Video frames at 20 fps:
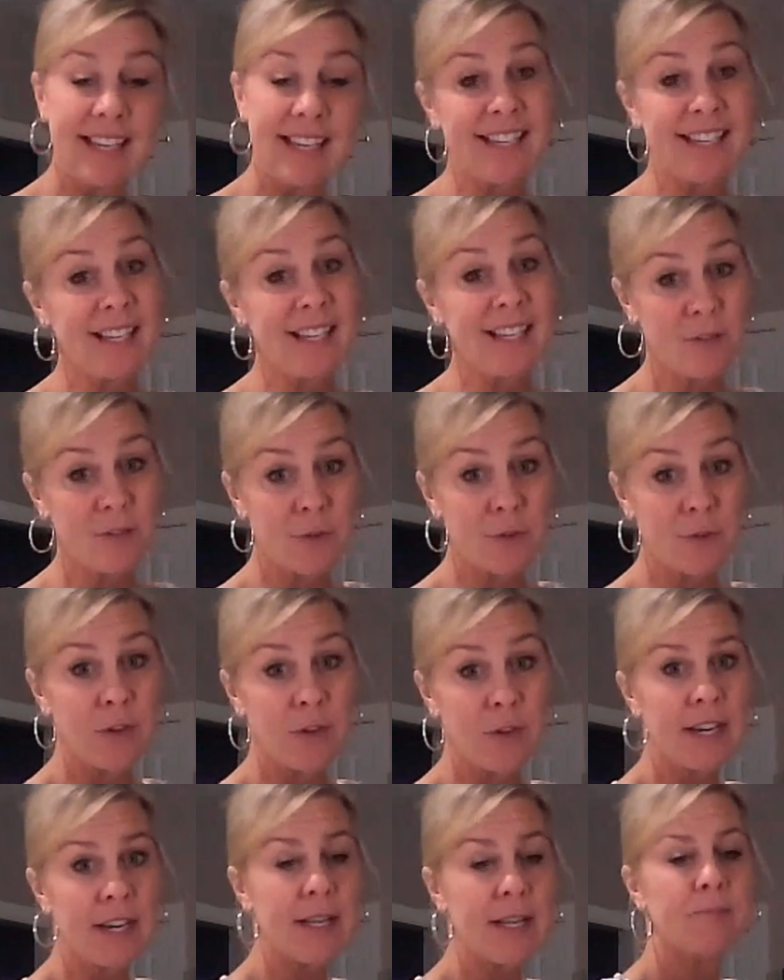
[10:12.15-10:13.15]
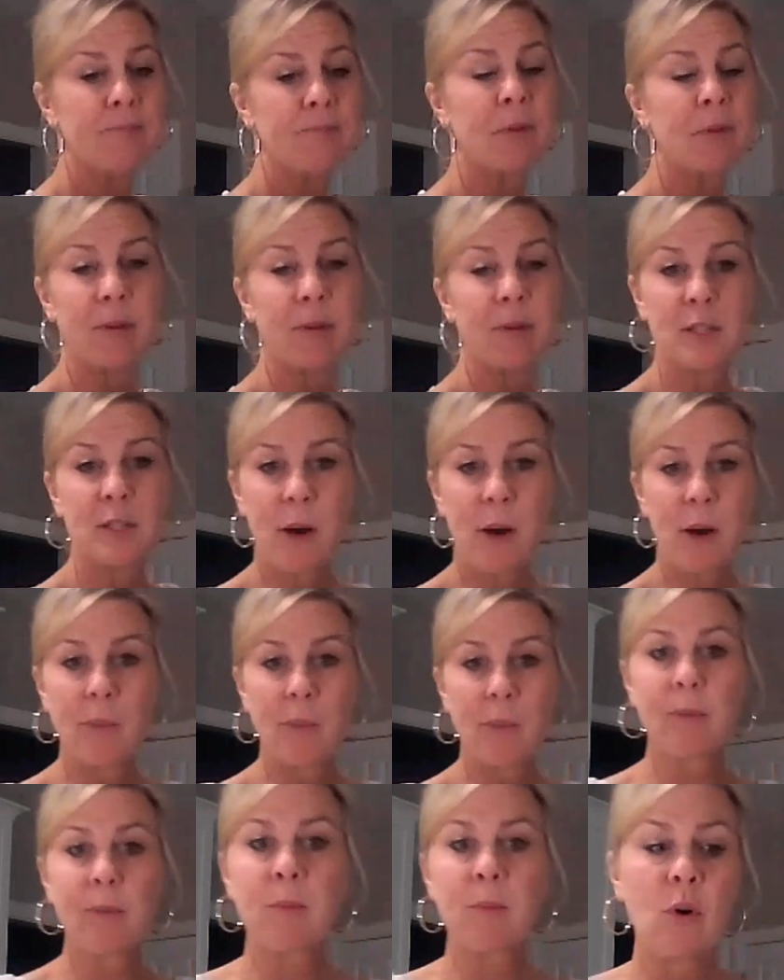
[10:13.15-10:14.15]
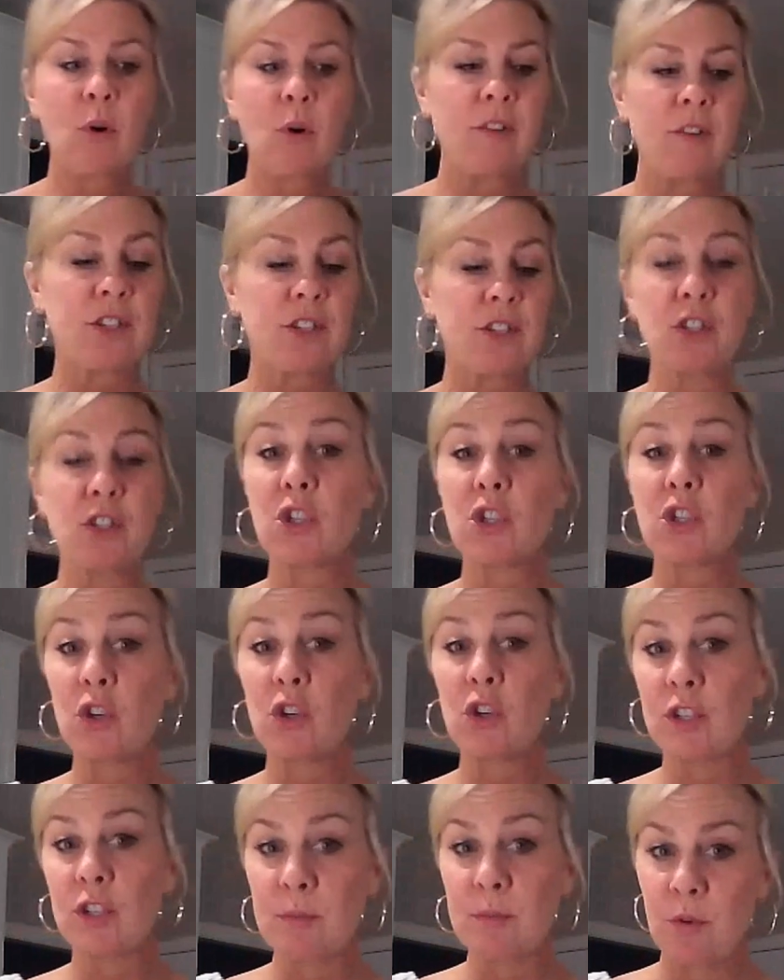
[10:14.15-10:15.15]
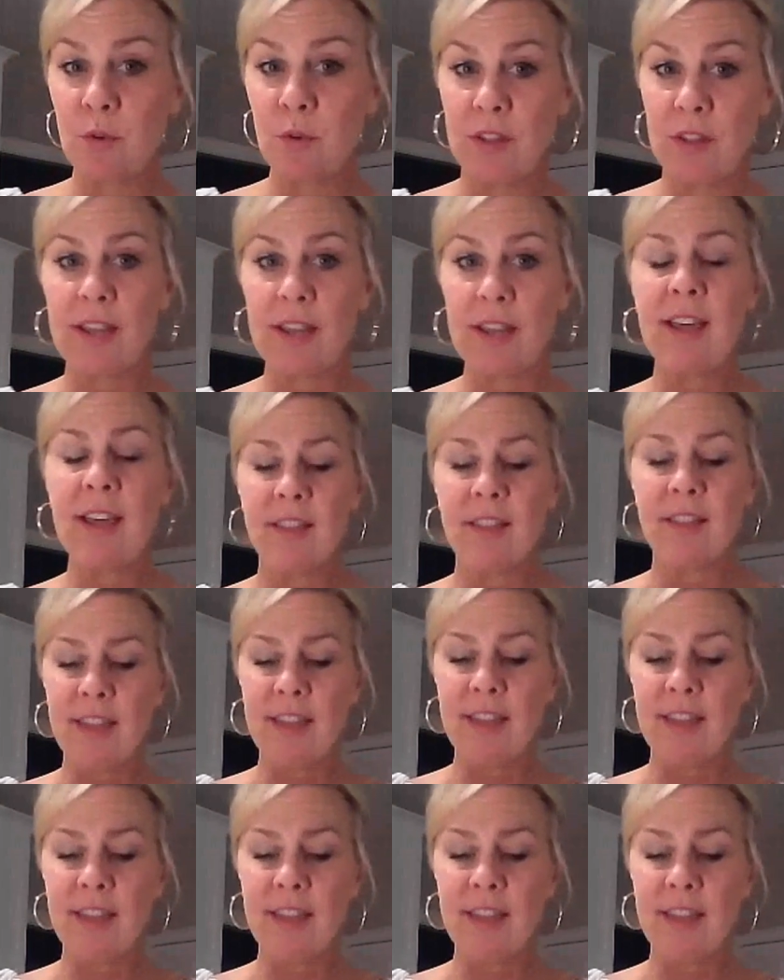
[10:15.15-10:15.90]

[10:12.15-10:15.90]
yes, it has fruit in it, but it's probably more of a dessert smoothie